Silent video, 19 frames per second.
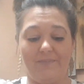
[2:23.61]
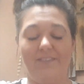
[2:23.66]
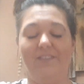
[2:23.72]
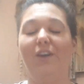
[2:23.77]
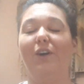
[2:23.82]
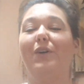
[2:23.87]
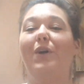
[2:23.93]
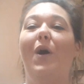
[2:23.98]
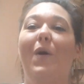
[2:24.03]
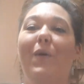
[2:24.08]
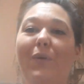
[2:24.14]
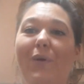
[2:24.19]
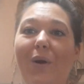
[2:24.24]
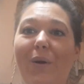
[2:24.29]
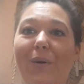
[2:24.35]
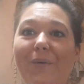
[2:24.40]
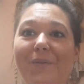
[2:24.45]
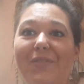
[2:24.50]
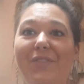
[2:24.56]
the
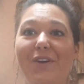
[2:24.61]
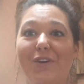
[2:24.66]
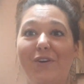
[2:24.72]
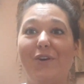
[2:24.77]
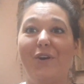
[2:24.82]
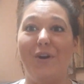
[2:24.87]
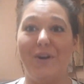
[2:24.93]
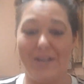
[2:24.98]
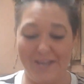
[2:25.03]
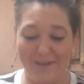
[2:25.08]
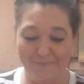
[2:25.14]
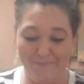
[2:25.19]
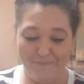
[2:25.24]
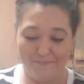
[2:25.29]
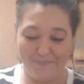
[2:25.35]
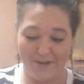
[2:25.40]
cocoa, the cookie